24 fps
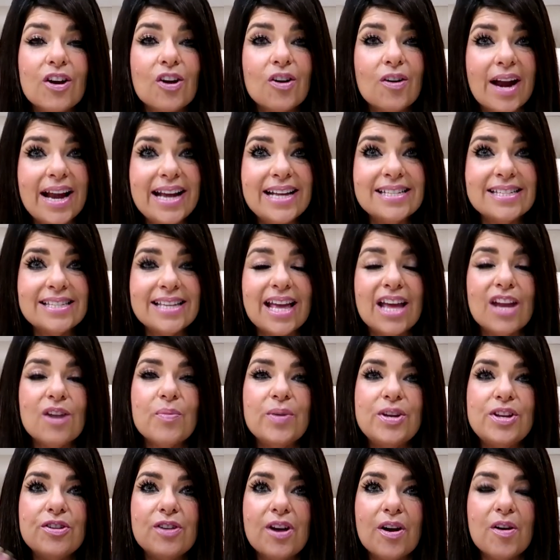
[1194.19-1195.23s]
Grayson,
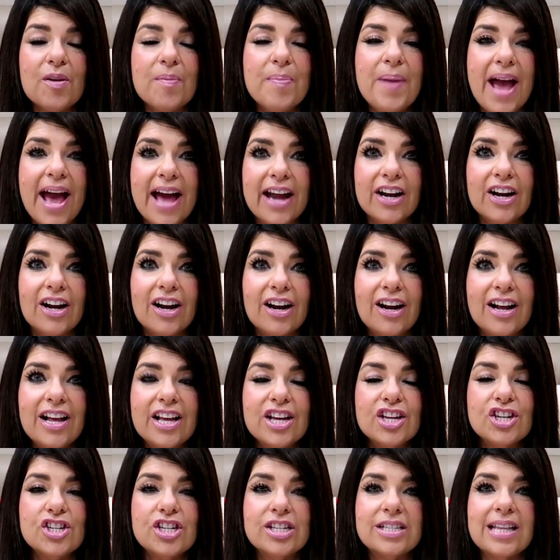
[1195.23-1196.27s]
when you go to pet
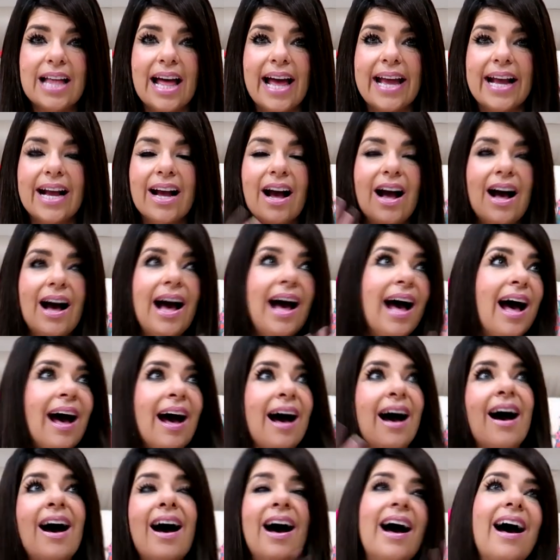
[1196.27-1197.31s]
her, she's like,
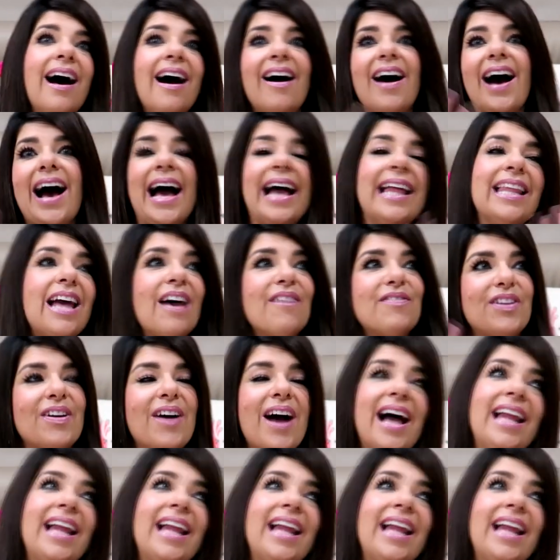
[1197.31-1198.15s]
I love you,